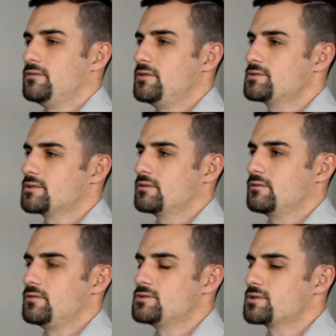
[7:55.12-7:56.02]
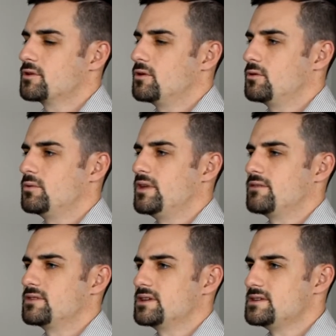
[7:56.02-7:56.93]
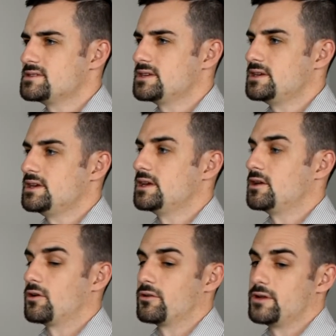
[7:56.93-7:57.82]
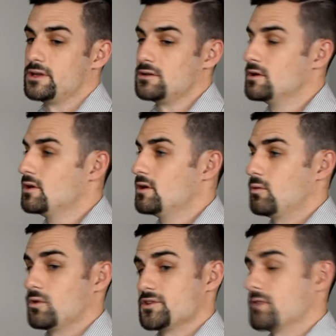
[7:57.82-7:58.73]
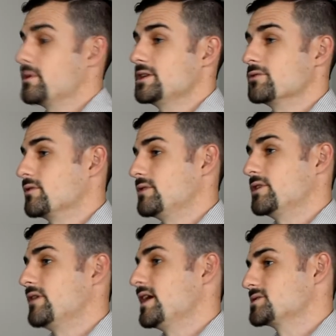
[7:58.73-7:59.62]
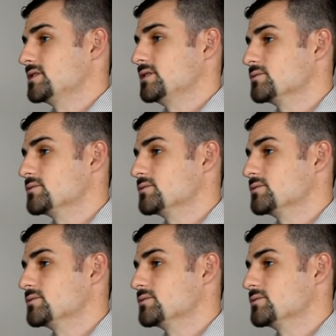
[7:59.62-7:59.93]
Future goal would definitely to see it already. Well, it's already grown internationally.